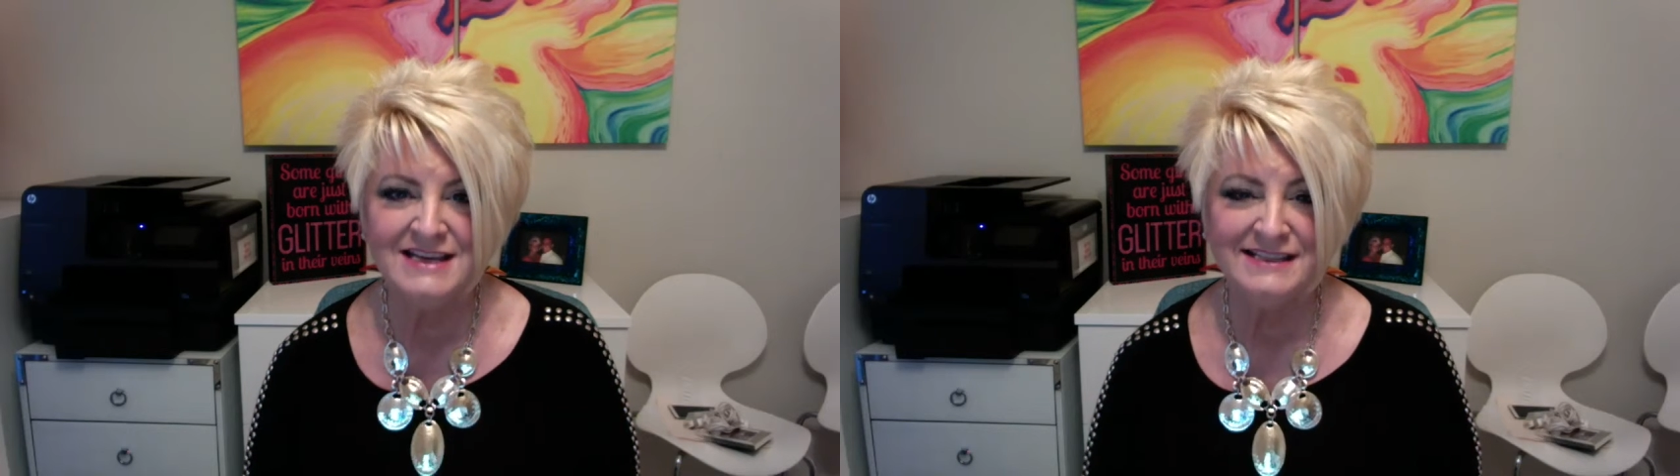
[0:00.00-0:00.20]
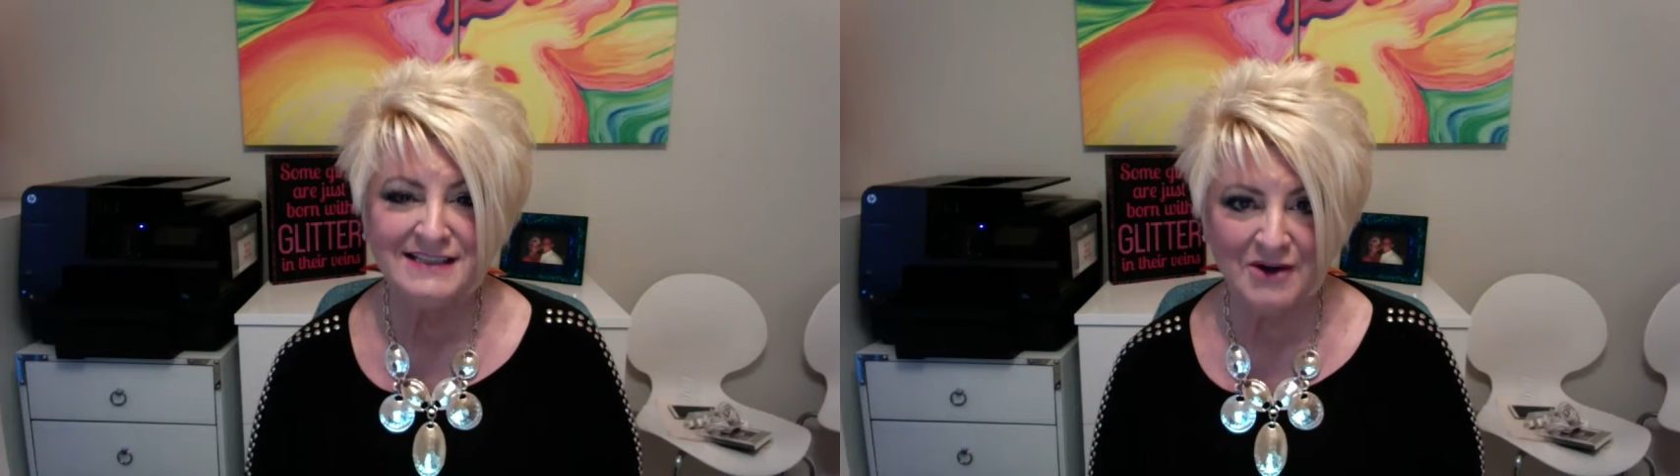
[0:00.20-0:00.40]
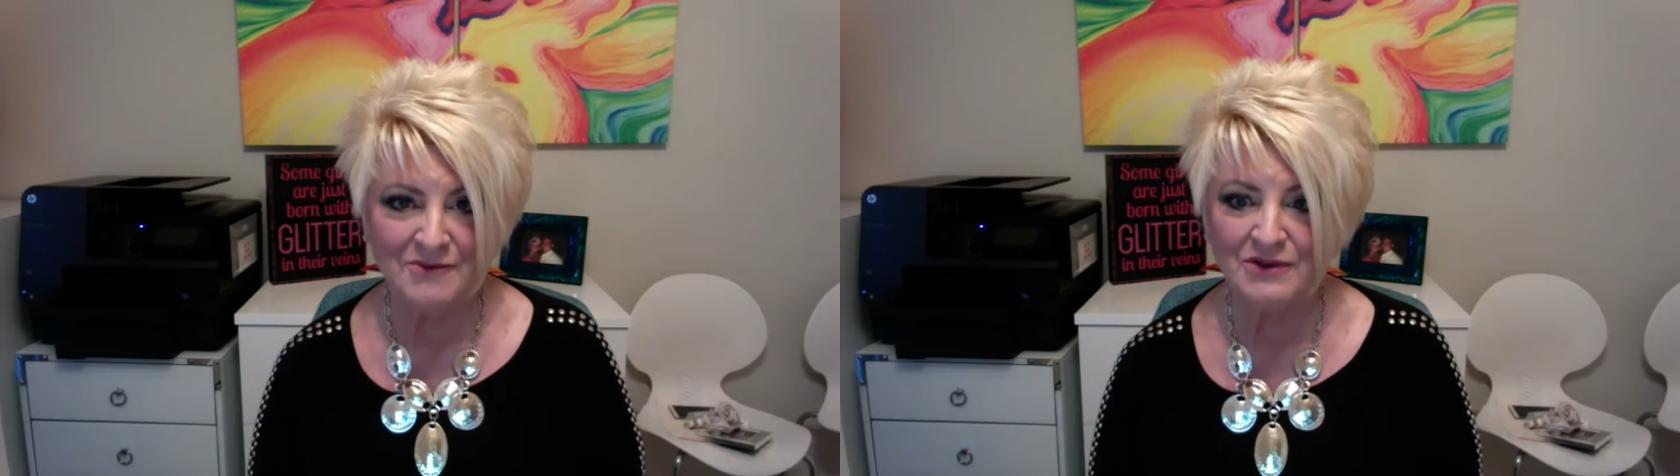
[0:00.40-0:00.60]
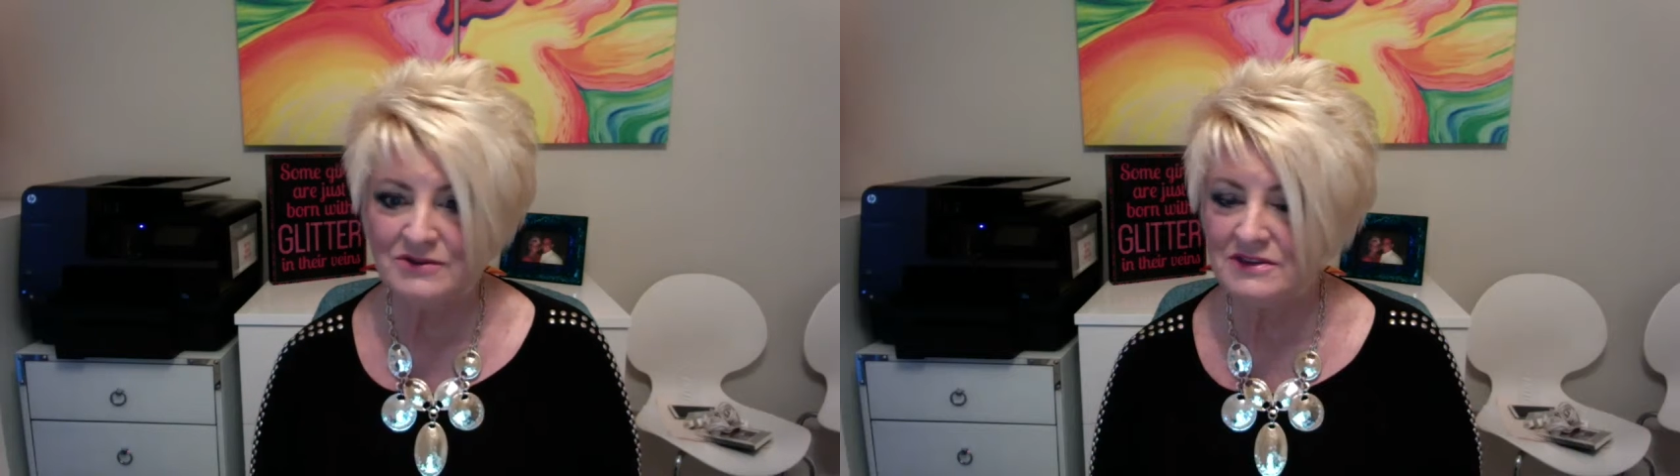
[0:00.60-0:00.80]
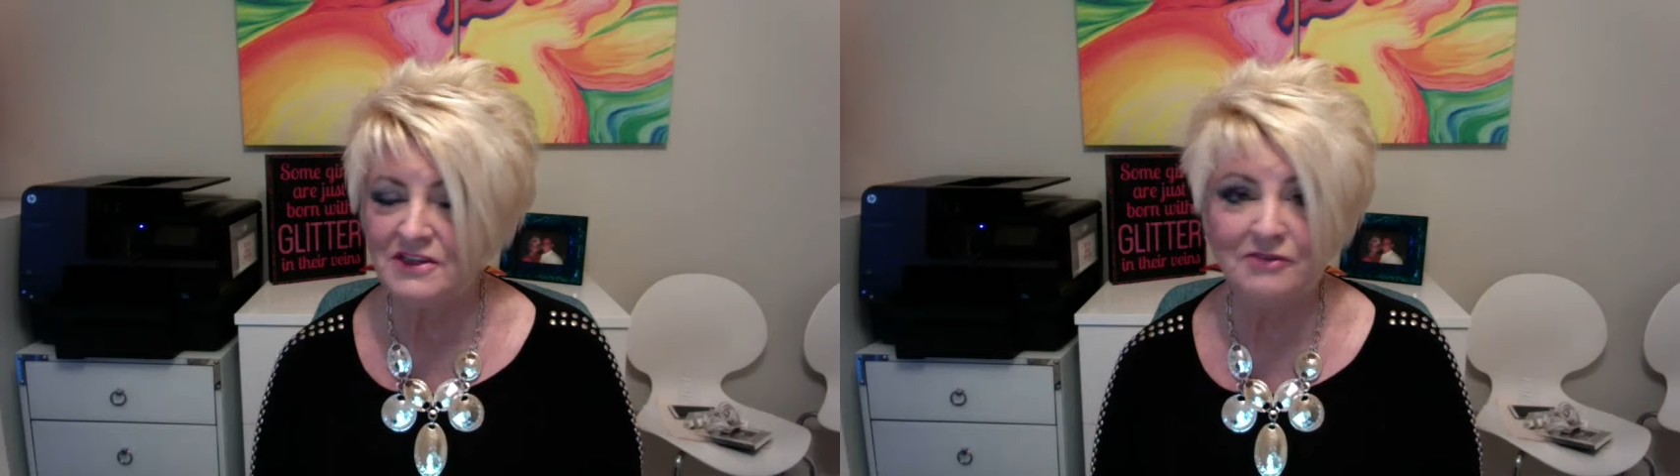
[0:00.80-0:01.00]
So
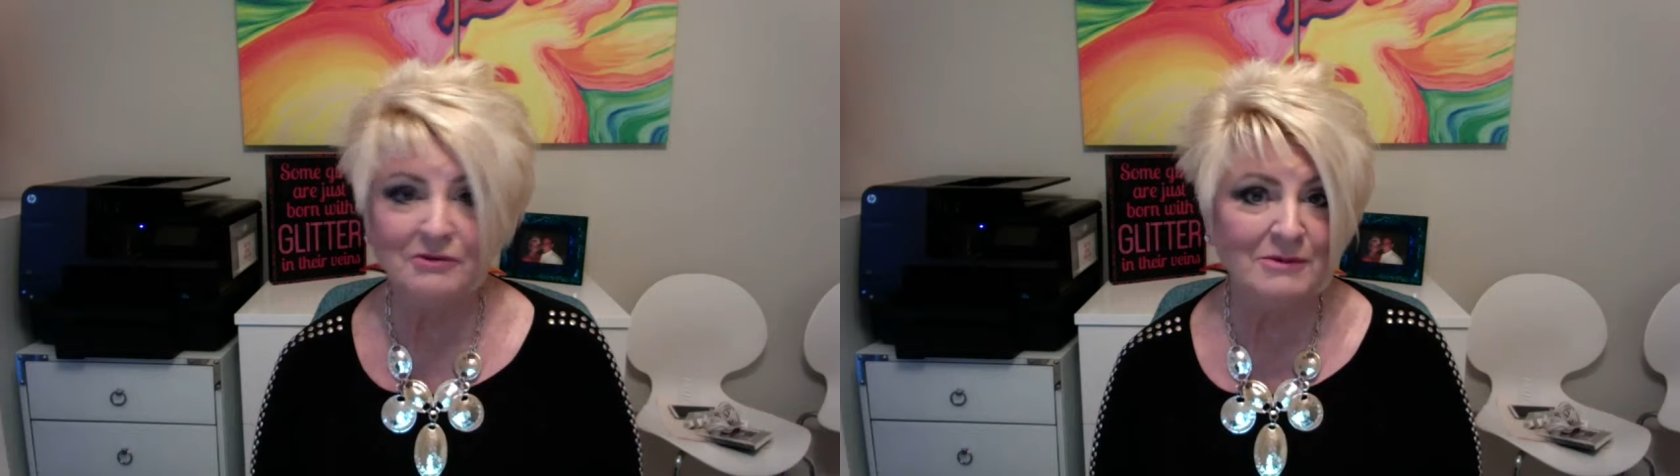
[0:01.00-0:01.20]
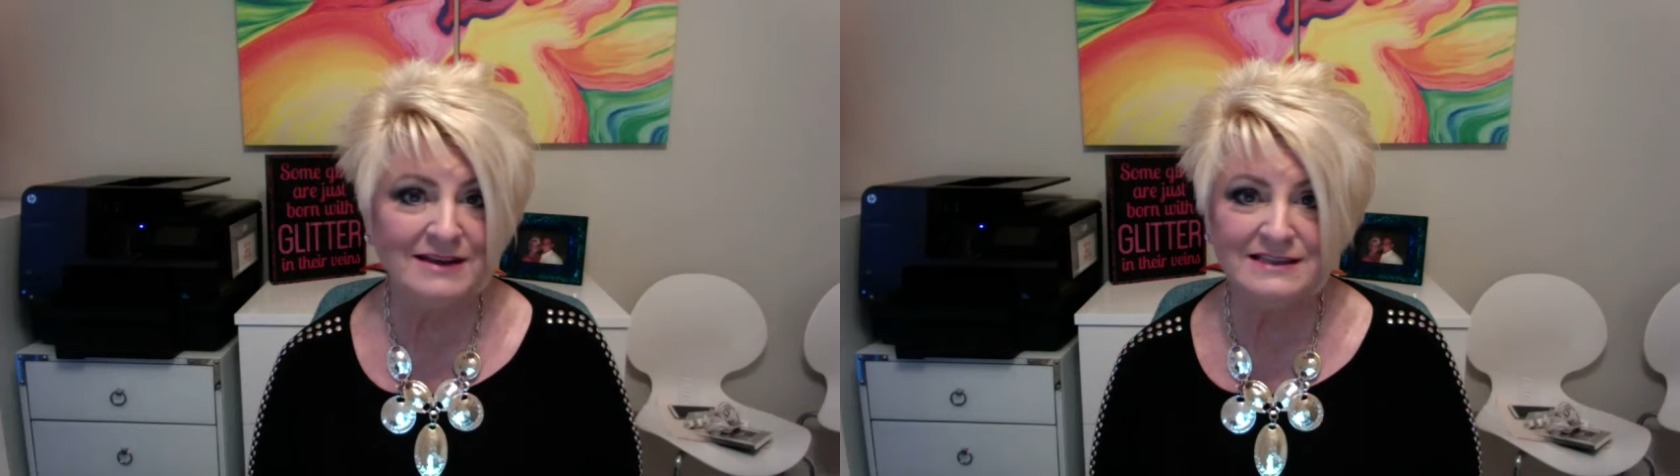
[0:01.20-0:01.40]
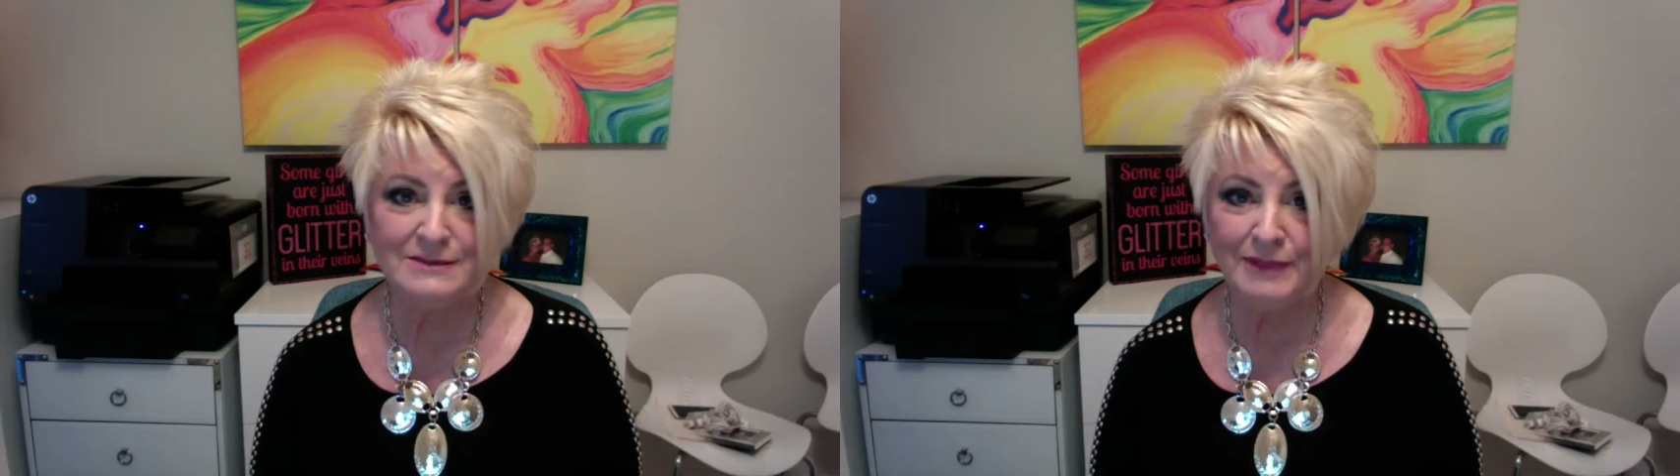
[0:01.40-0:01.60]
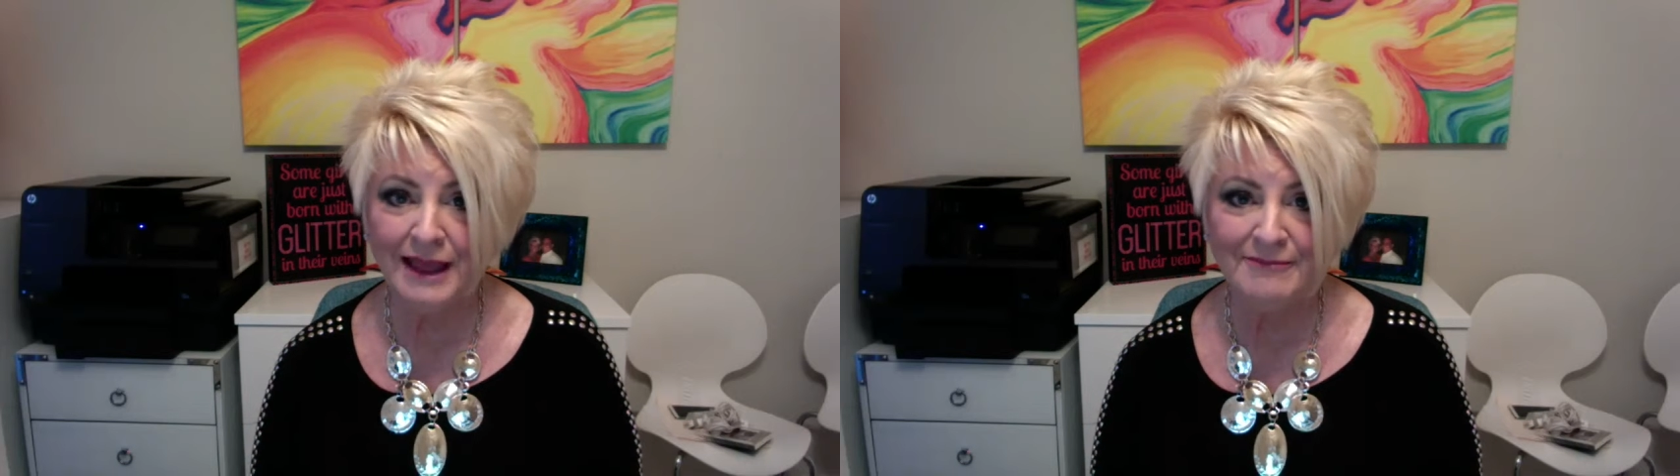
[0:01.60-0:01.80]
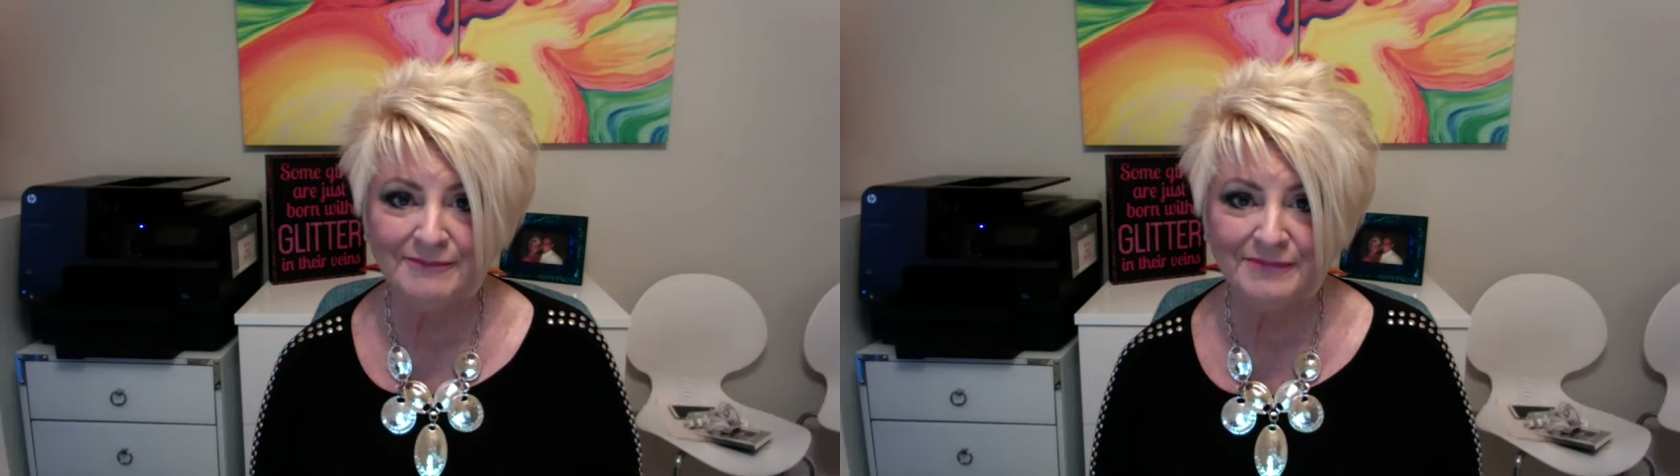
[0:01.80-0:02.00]
those are the three ways to play.